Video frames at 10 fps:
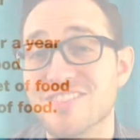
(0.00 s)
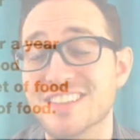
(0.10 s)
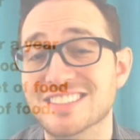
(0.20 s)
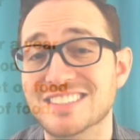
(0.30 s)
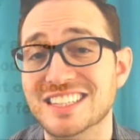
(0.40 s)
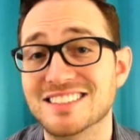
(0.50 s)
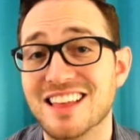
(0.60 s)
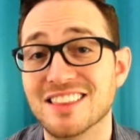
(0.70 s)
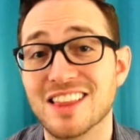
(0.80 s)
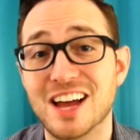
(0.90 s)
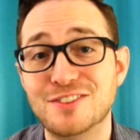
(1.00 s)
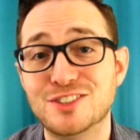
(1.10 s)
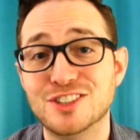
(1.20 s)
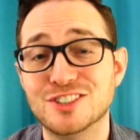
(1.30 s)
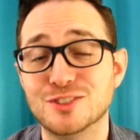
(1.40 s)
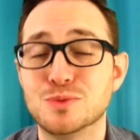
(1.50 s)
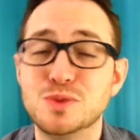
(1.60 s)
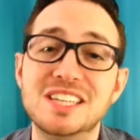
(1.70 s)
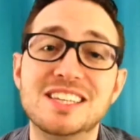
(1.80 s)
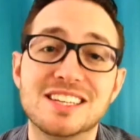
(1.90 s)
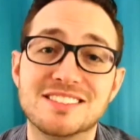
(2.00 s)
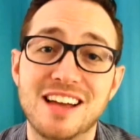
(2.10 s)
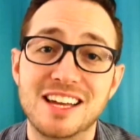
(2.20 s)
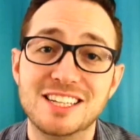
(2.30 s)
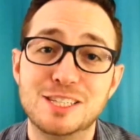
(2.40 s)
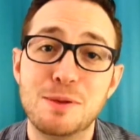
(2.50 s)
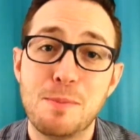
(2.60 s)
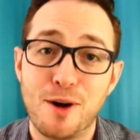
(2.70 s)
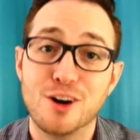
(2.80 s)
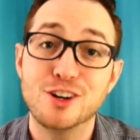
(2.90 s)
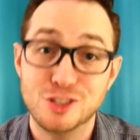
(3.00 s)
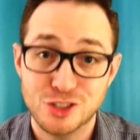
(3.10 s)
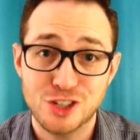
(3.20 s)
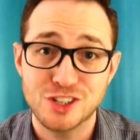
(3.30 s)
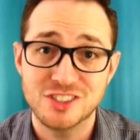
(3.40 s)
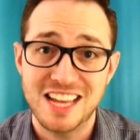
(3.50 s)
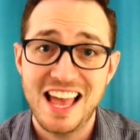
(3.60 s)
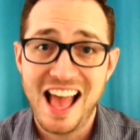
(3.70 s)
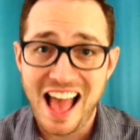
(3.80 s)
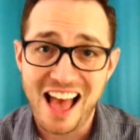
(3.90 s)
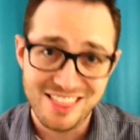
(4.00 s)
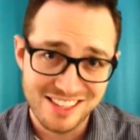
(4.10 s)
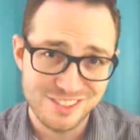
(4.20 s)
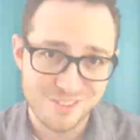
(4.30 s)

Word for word: this is that Life.Church is really excited to be a partner church at this